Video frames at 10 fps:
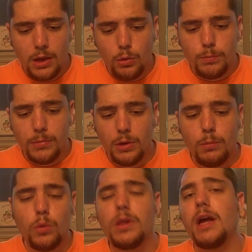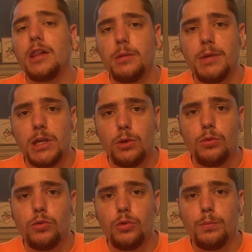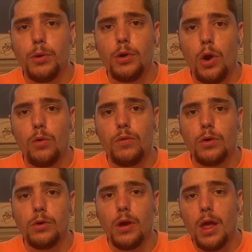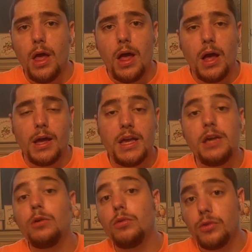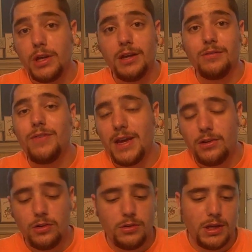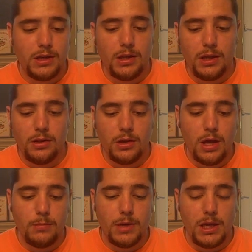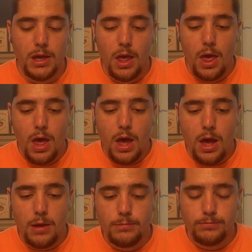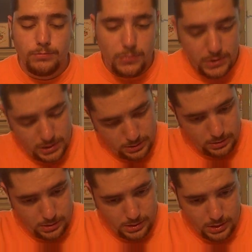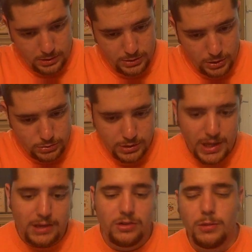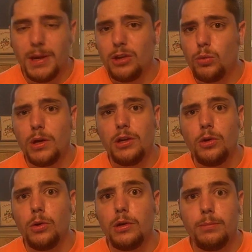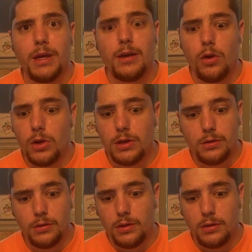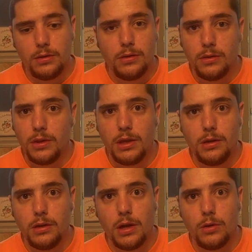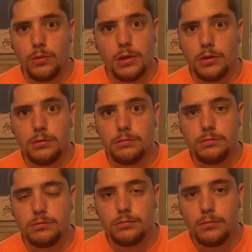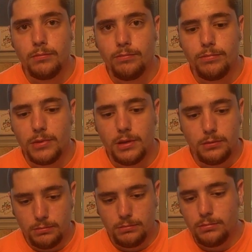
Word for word: he'll he'll more than likely be used to put over uh, heels and faces in, in the company, because um, usually that's the best way to do it. Pick on the the you know the the